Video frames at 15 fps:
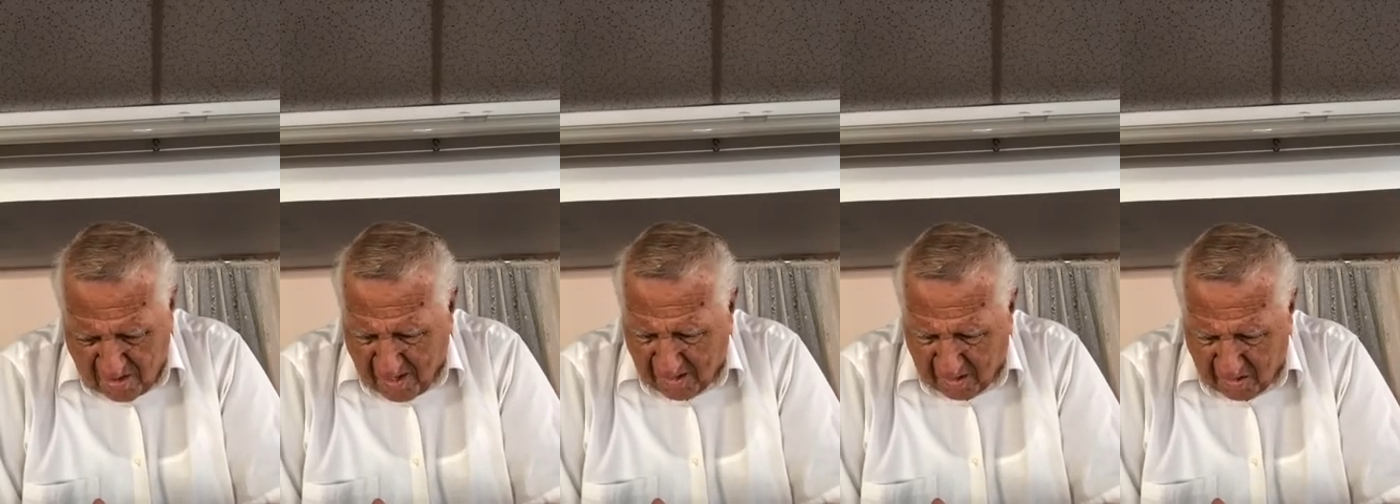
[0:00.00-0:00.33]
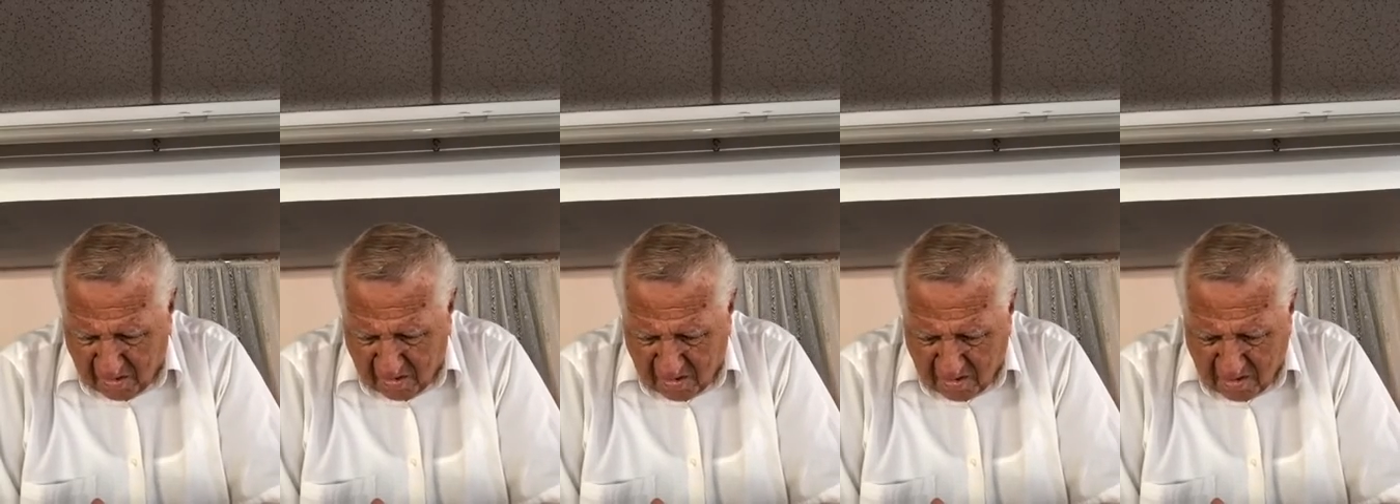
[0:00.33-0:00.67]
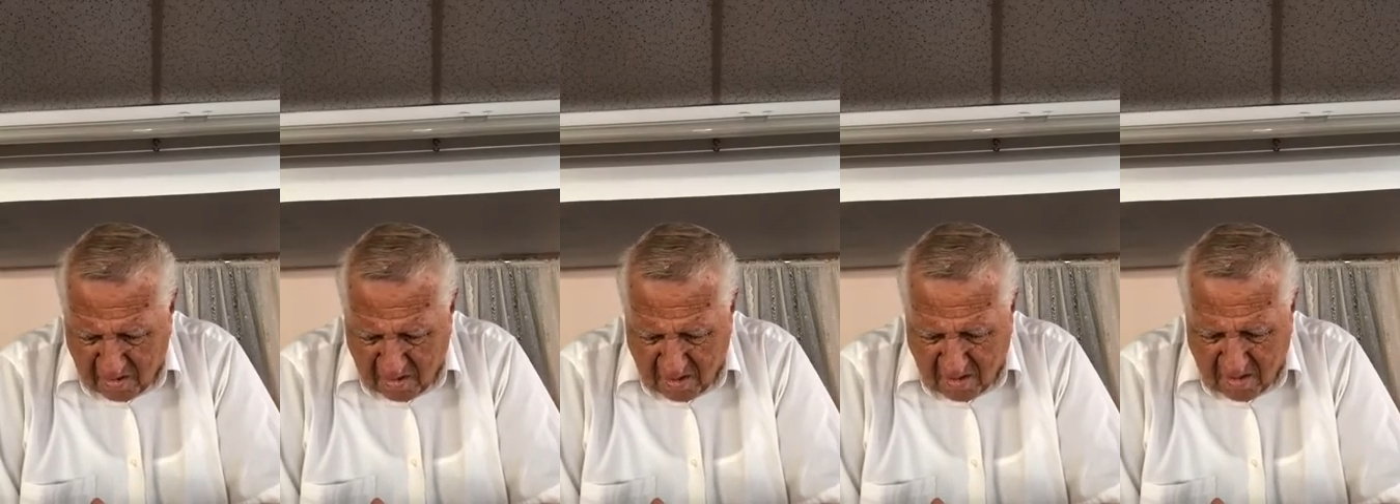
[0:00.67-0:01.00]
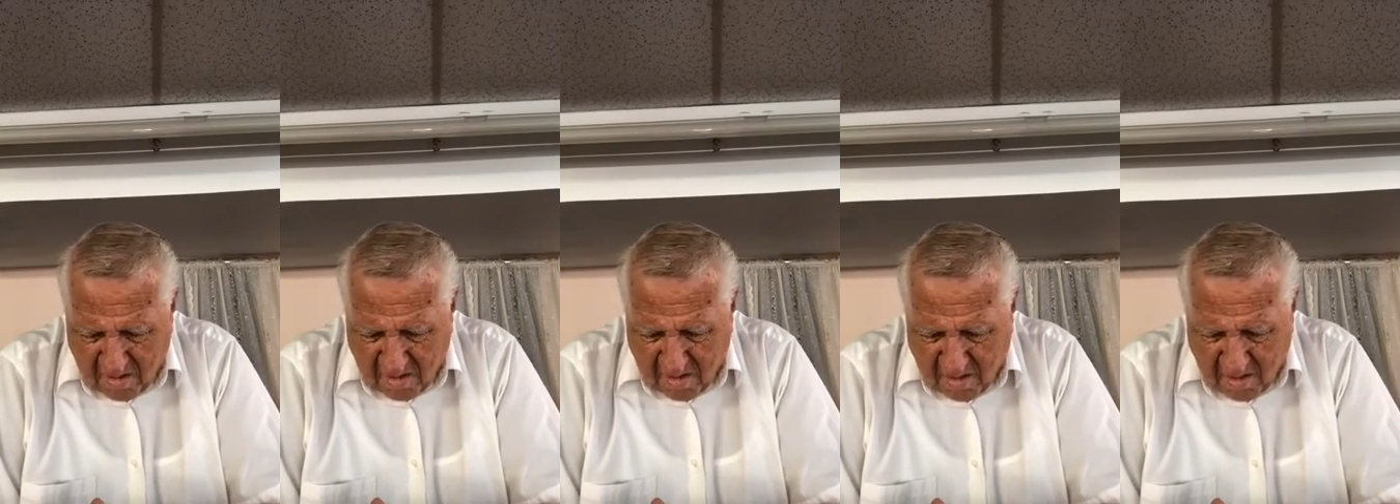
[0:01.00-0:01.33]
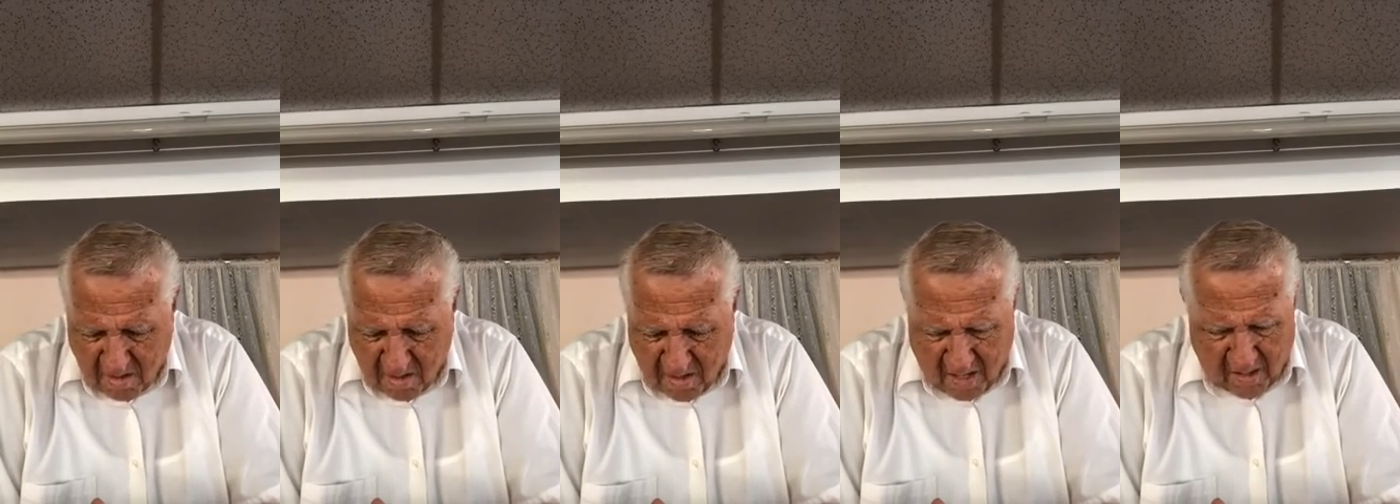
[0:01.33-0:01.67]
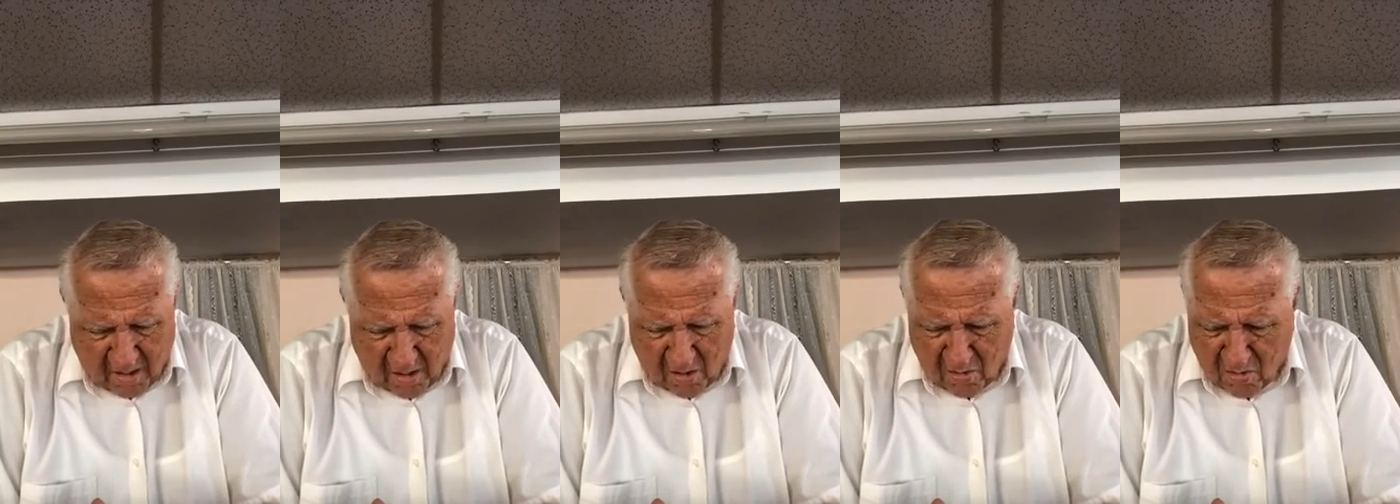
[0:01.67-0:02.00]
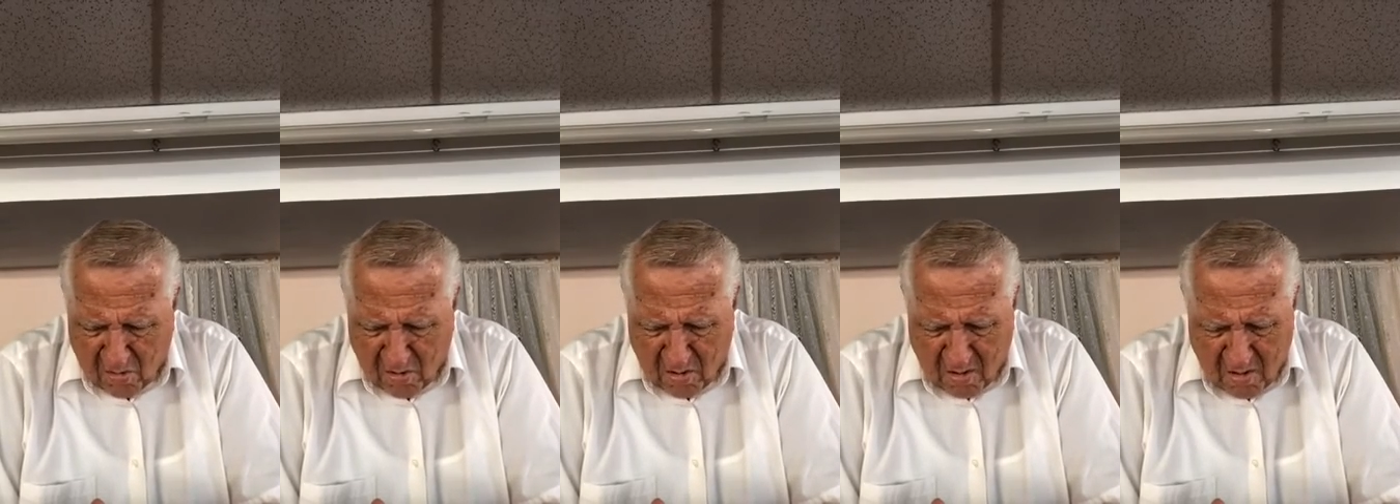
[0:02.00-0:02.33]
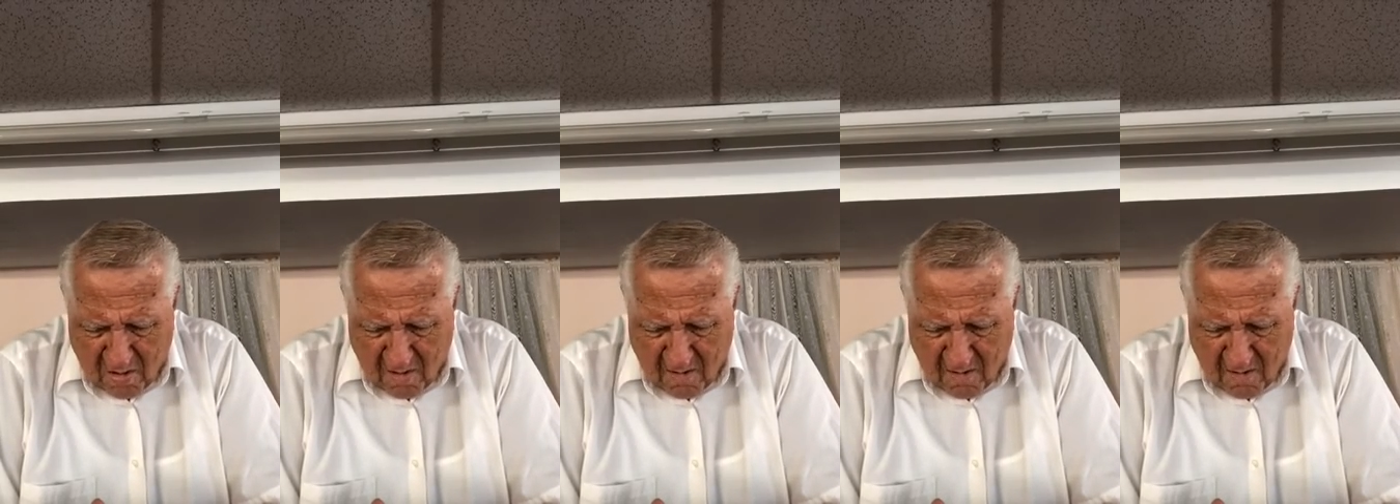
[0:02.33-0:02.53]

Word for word: Thank you. Thank you, Lord.